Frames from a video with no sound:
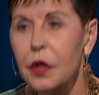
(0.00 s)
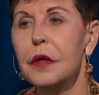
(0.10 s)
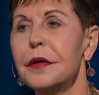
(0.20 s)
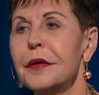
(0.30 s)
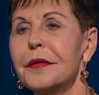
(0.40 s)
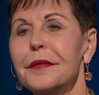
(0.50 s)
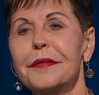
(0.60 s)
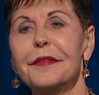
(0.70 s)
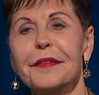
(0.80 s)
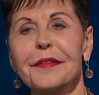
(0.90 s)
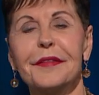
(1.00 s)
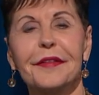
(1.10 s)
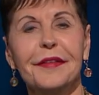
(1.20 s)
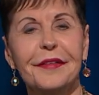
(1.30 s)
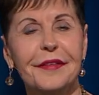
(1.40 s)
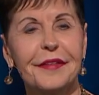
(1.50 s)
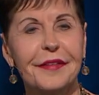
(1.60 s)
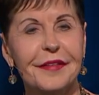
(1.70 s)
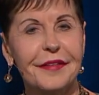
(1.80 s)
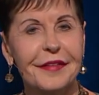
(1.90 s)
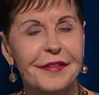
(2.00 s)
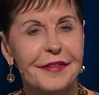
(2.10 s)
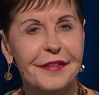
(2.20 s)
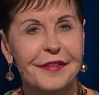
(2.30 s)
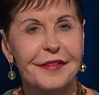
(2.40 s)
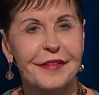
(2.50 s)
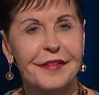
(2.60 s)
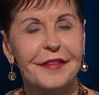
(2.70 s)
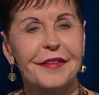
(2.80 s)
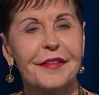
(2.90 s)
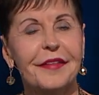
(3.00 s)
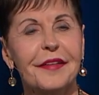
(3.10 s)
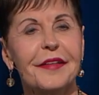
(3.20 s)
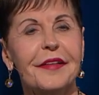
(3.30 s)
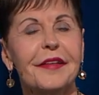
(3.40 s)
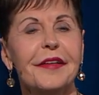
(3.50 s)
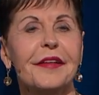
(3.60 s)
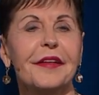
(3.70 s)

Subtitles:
Nothing is said.